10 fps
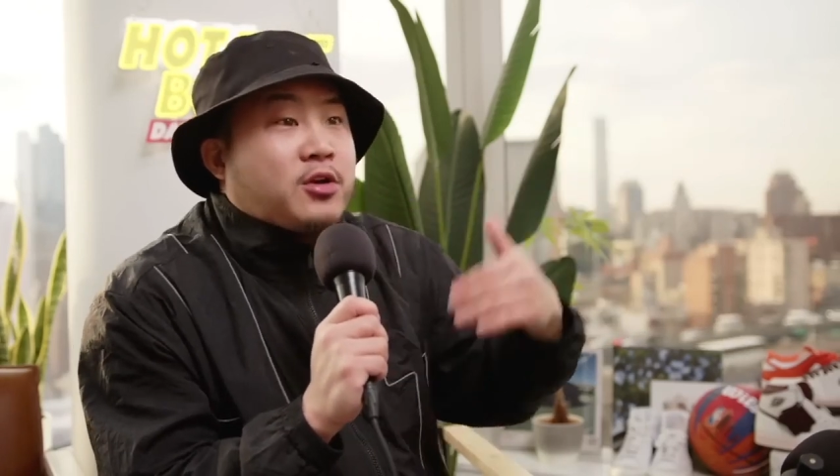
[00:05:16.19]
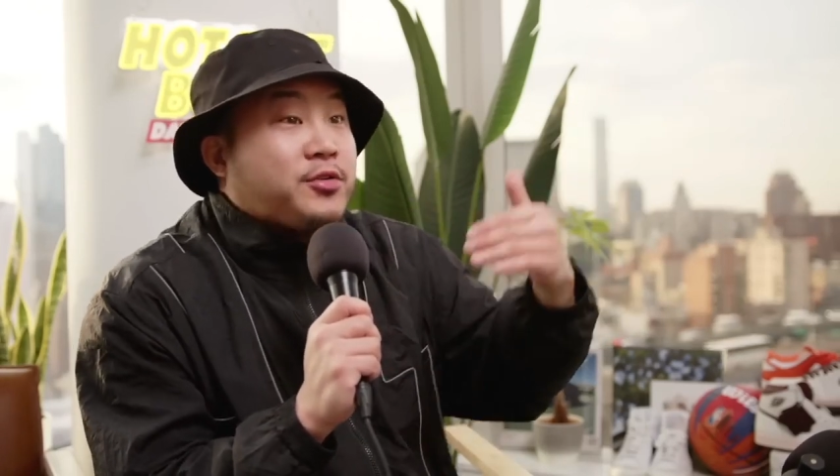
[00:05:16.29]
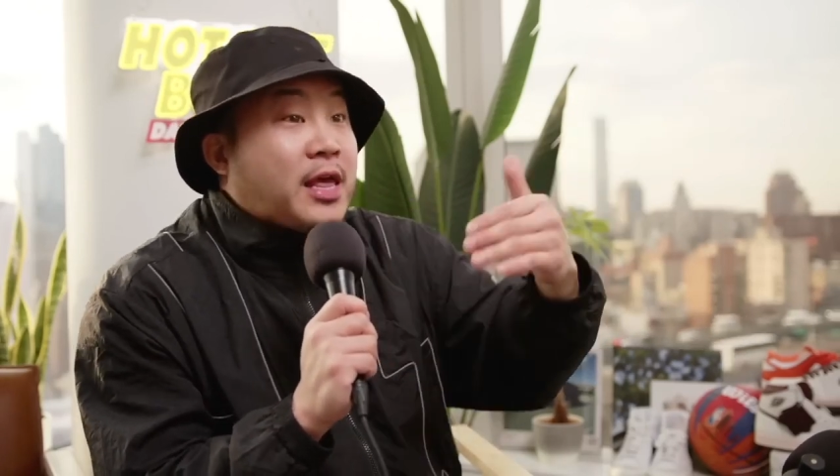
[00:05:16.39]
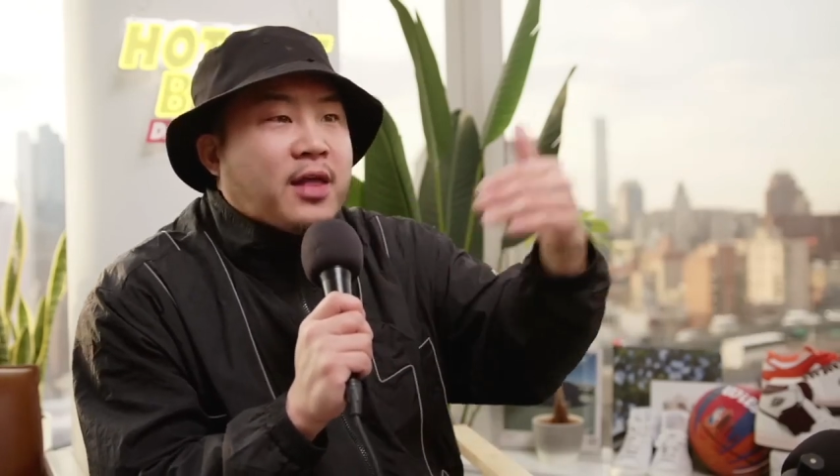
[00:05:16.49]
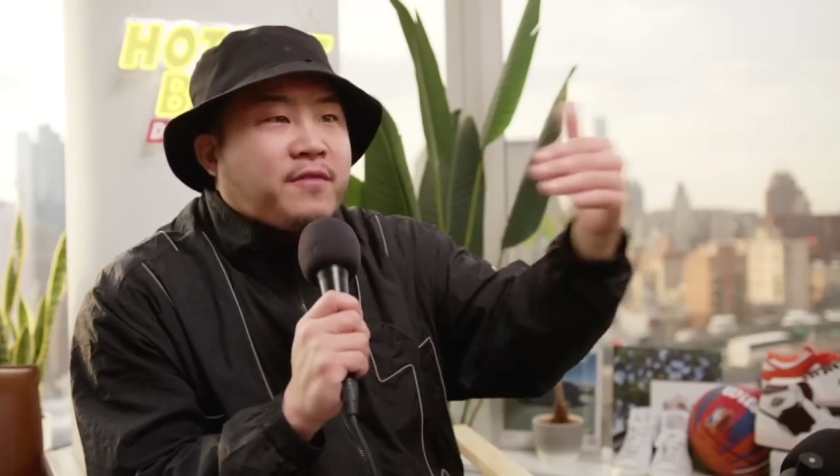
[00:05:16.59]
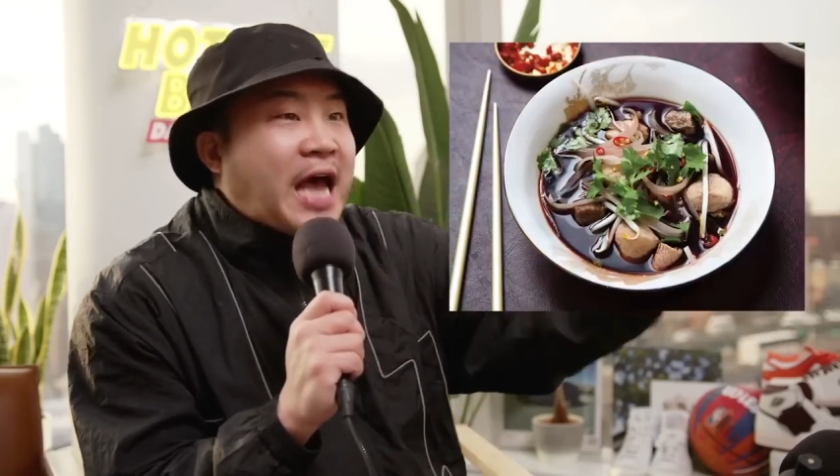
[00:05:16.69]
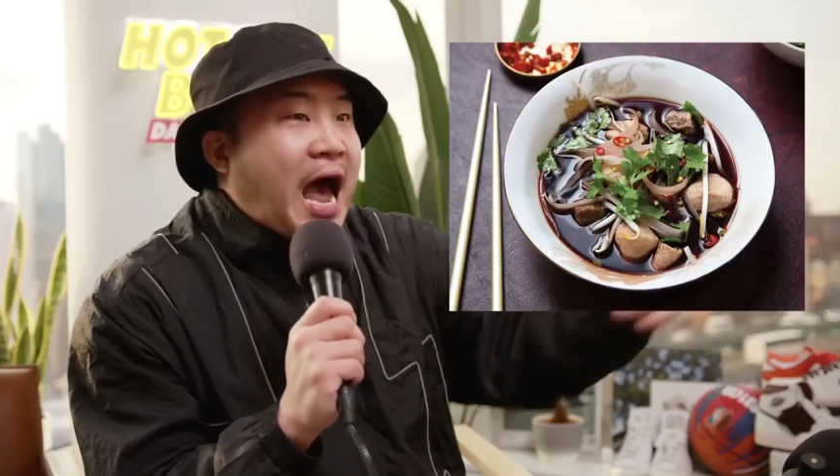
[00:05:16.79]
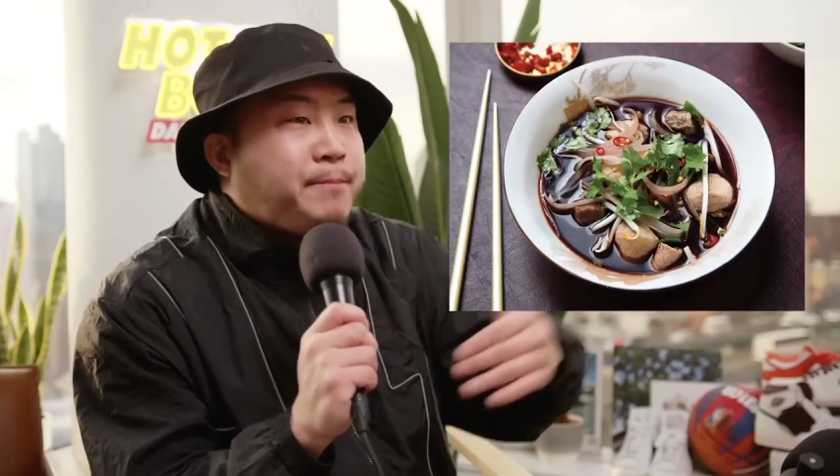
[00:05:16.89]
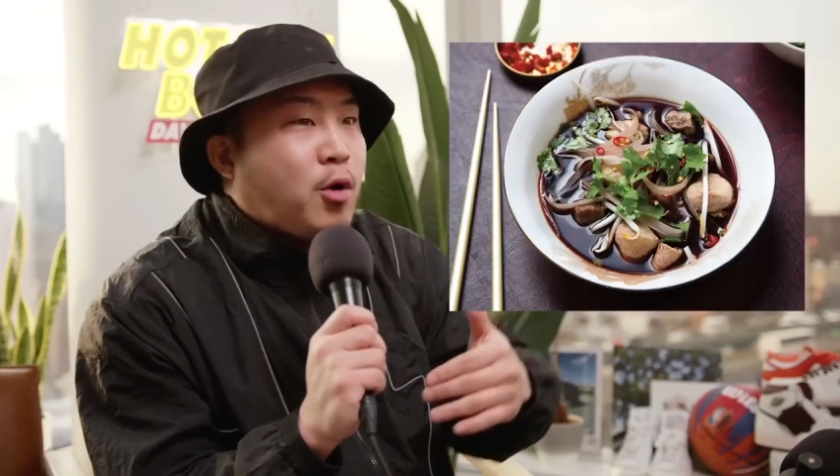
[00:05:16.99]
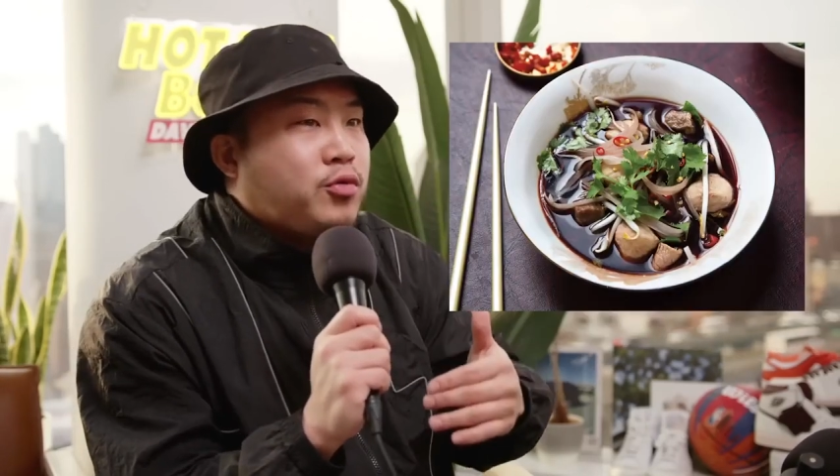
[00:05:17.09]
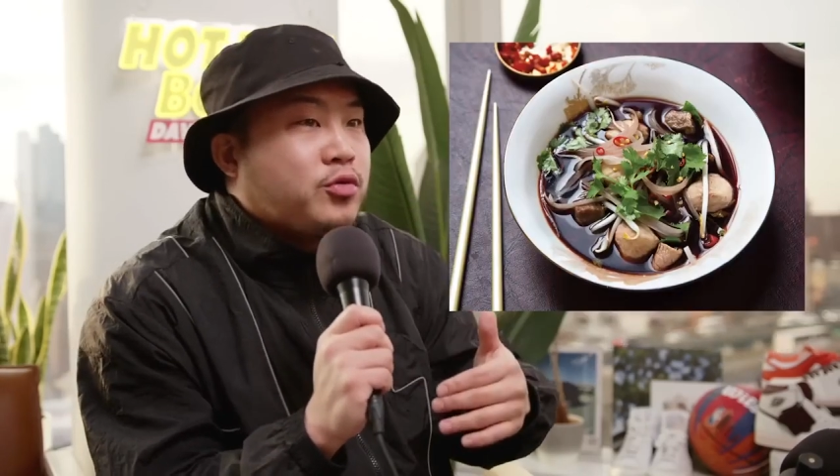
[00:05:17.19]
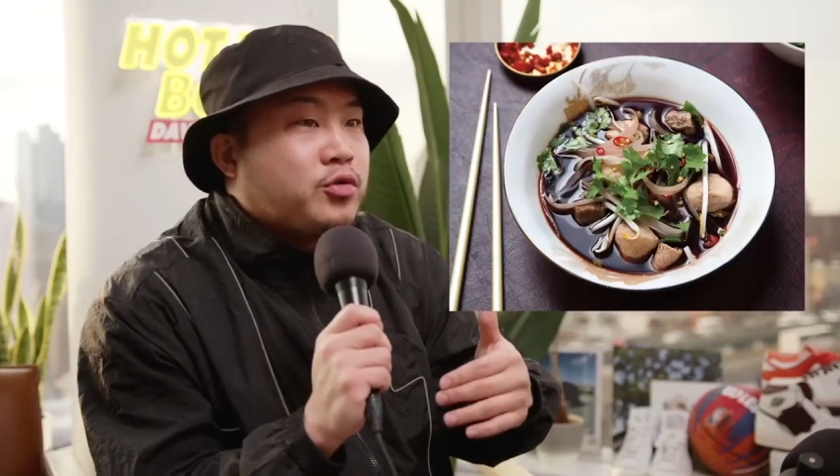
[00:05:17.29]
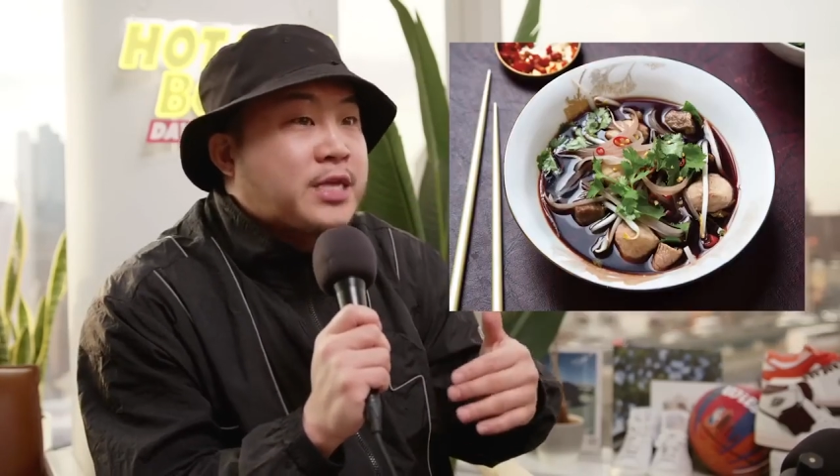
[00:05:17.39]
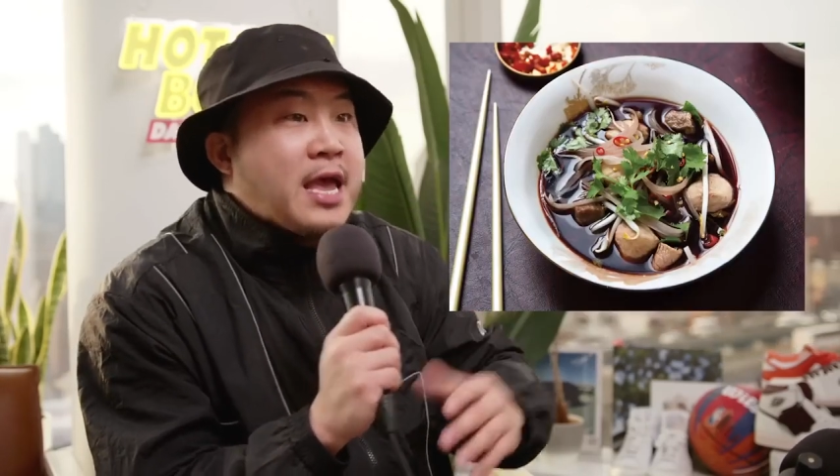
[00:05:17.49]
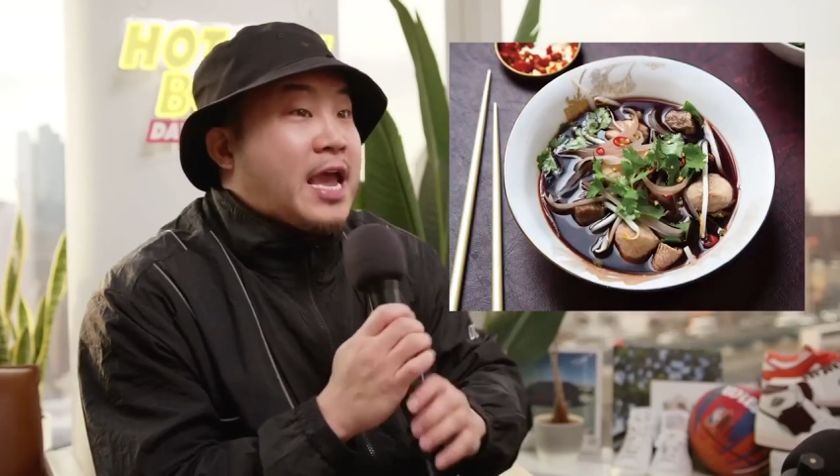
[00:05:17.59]
Andrew, they love Thai boat
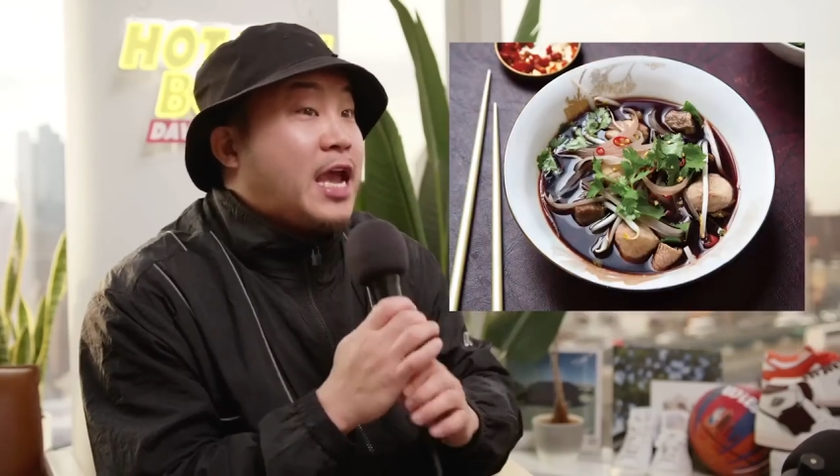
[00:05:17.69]
noodles.